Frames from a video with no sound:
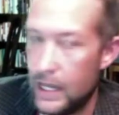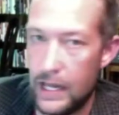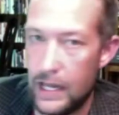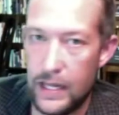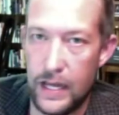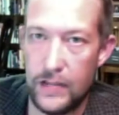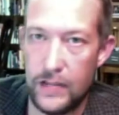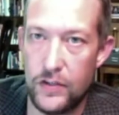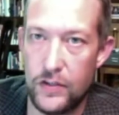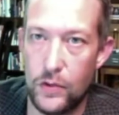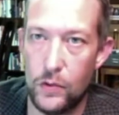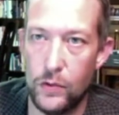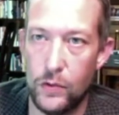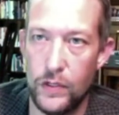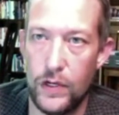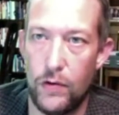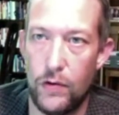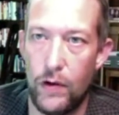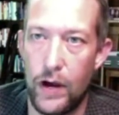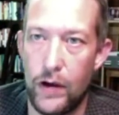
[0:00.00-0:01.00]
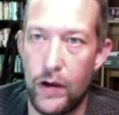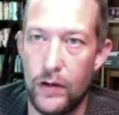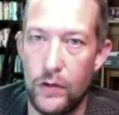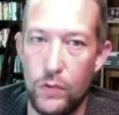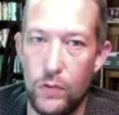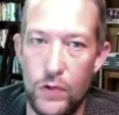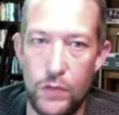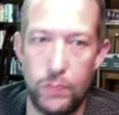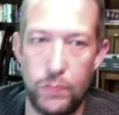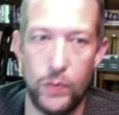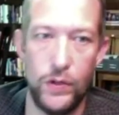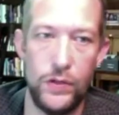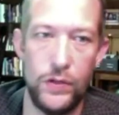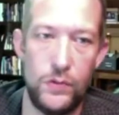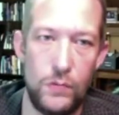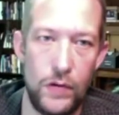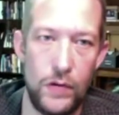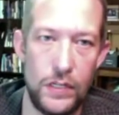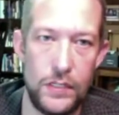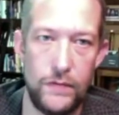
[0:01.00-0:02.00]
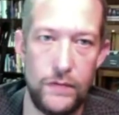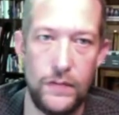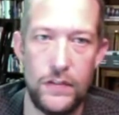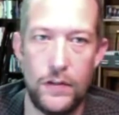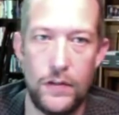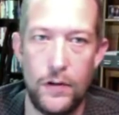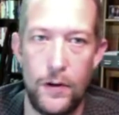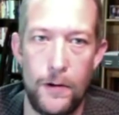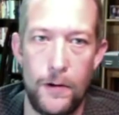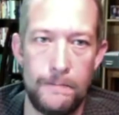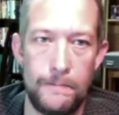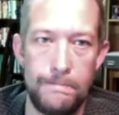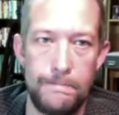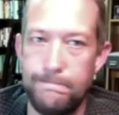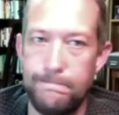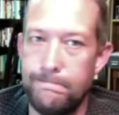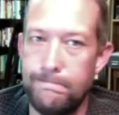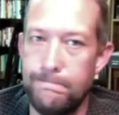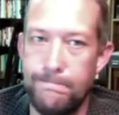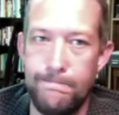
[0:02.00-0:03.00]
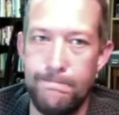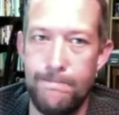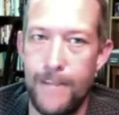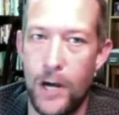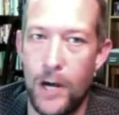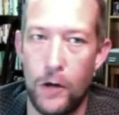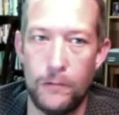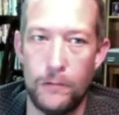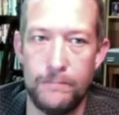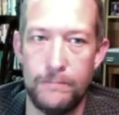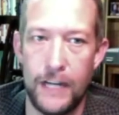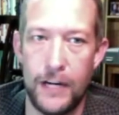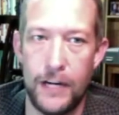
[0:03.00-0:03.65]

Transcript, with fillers: that's holy ground. At which point the rest of us go, no,